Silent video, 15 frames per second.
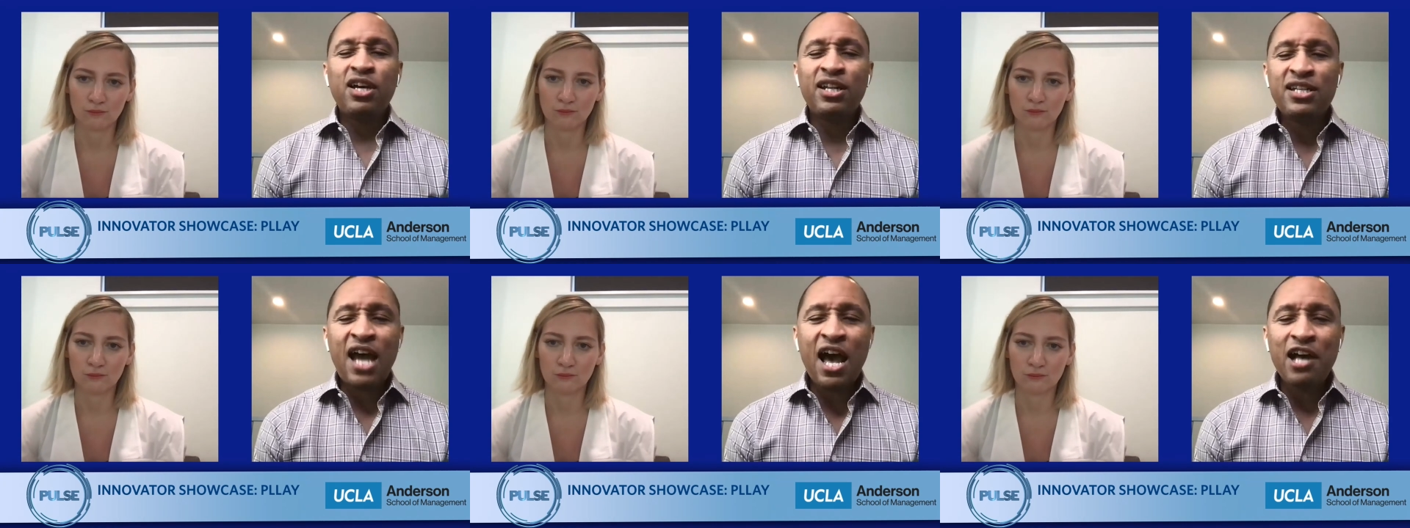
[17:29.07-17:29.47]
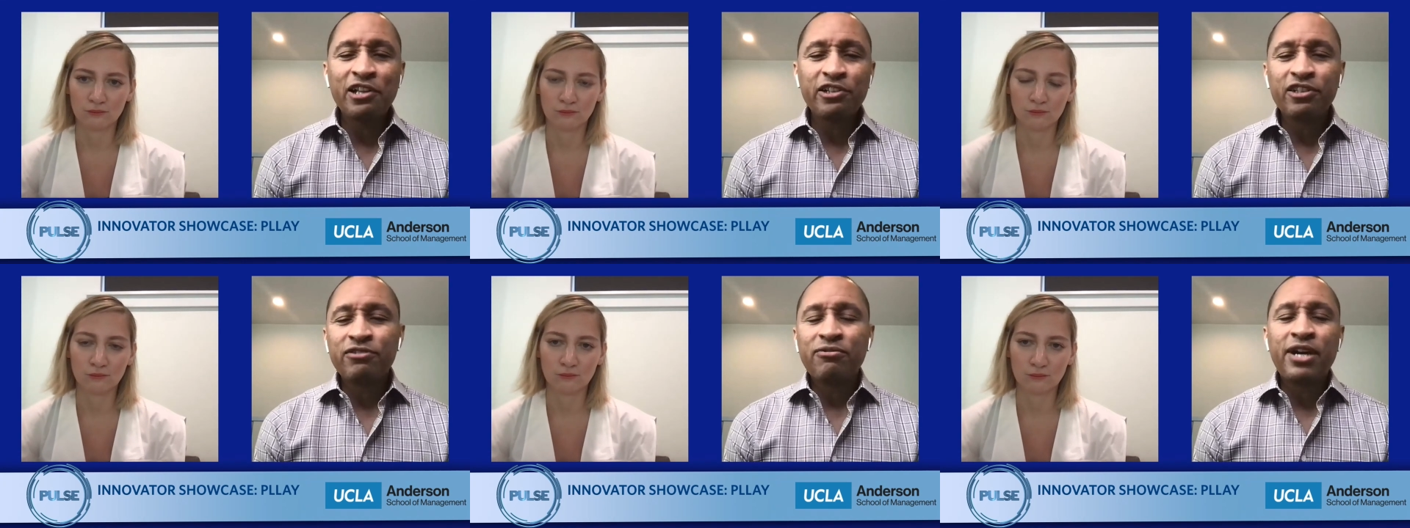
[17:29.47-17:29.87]
Speaker 1: $1,
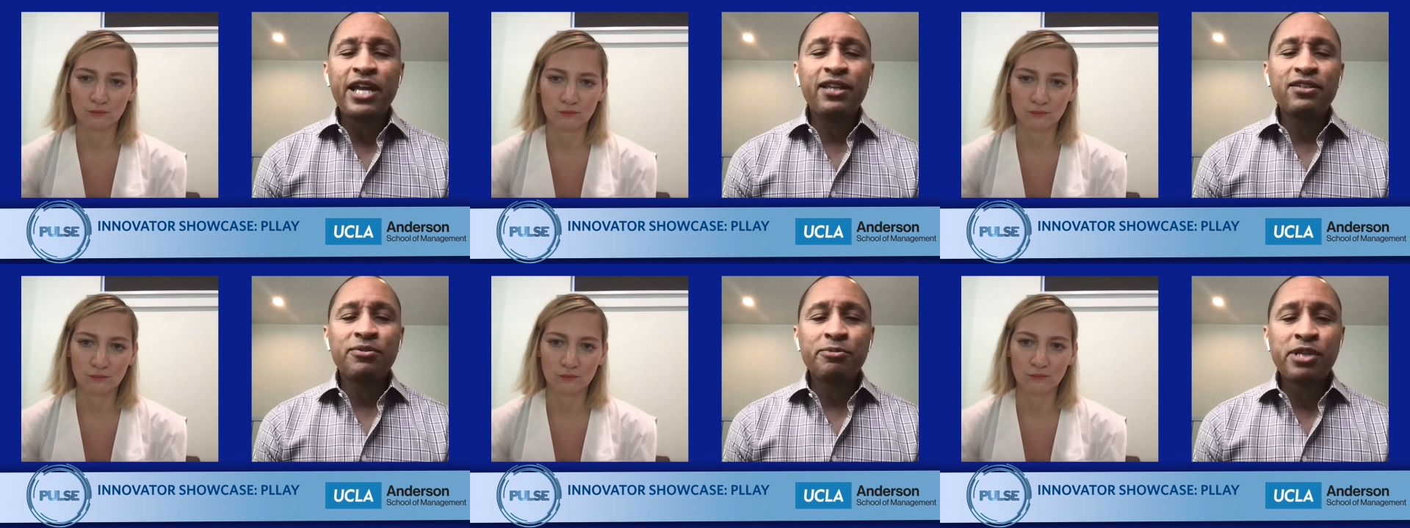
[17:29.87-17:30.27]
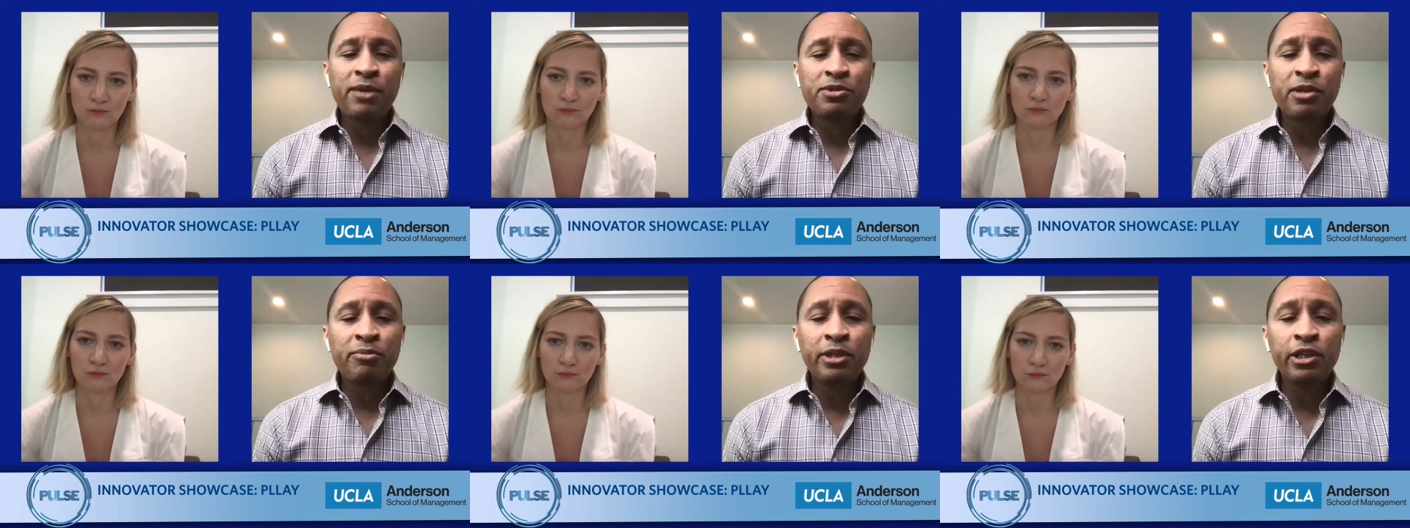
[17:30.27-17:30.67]
right?
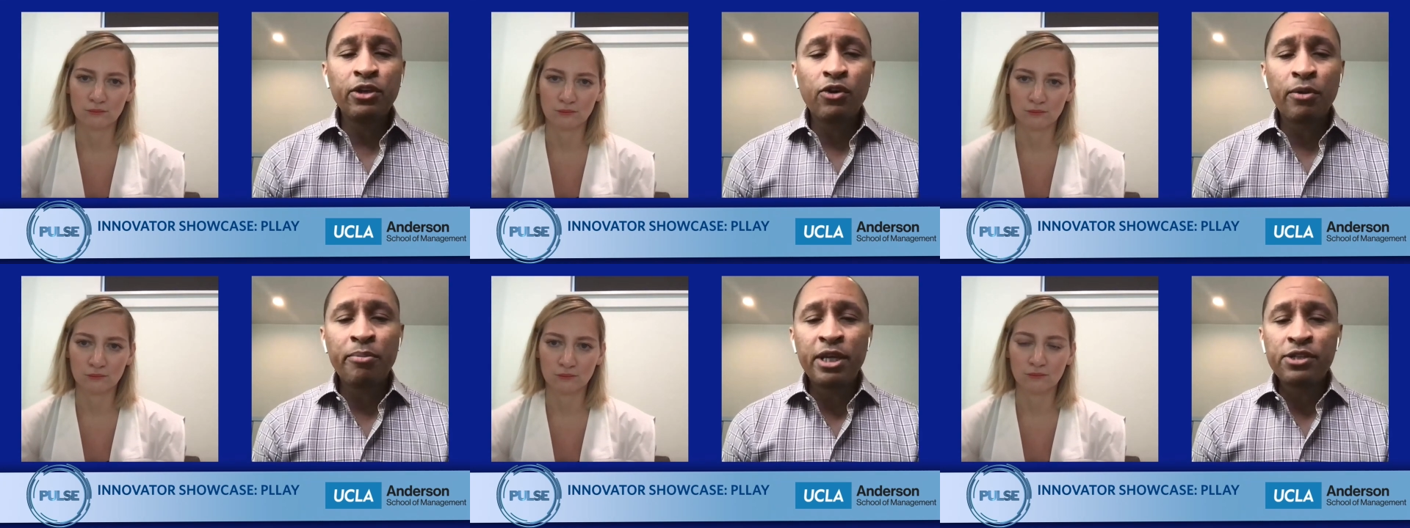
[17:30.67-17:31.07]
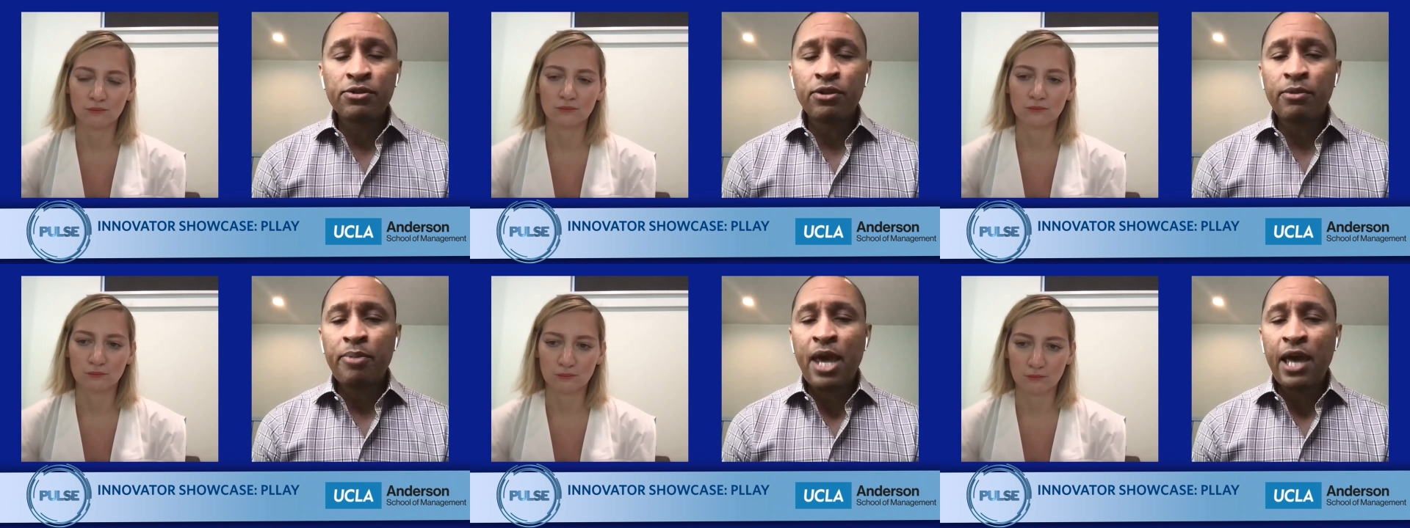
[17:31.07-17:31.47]
Sometimes can be lower based
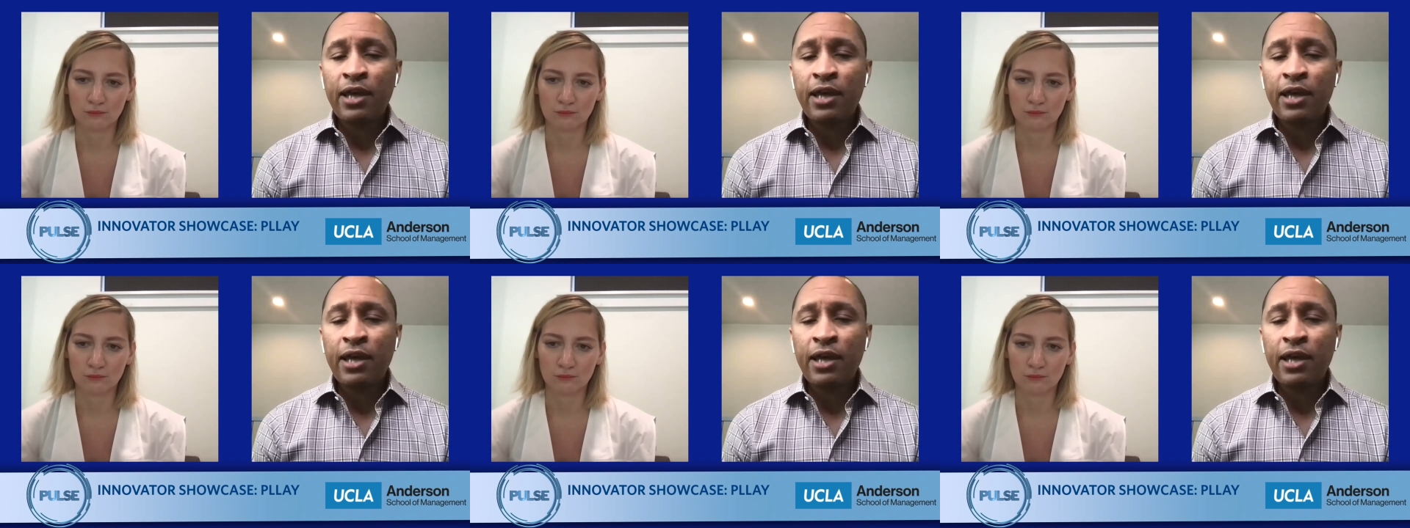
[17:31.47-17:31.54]
on the